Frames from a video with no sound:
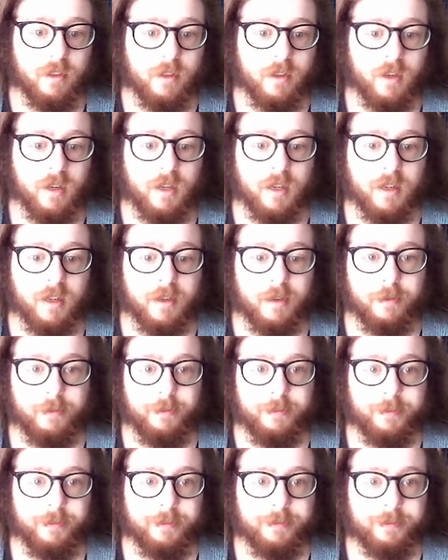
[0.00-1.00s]

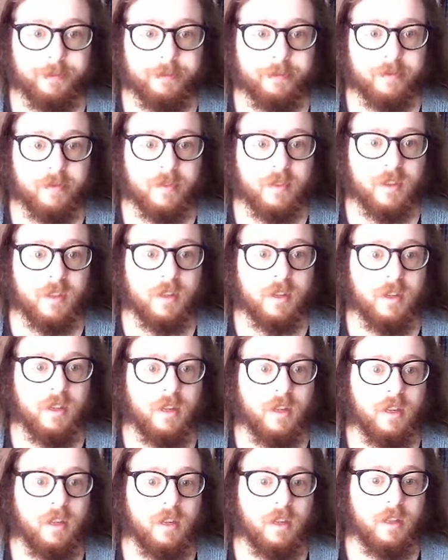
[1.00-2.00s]
Um,
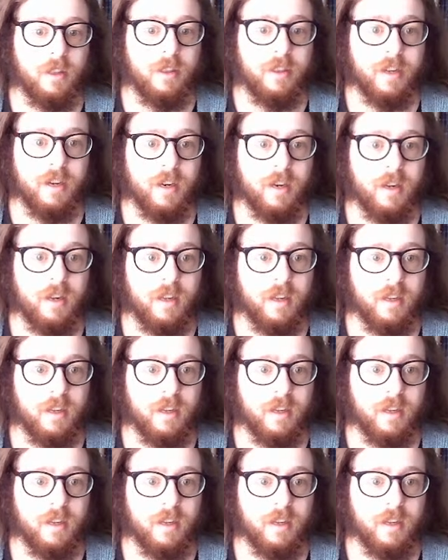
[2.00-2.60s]
their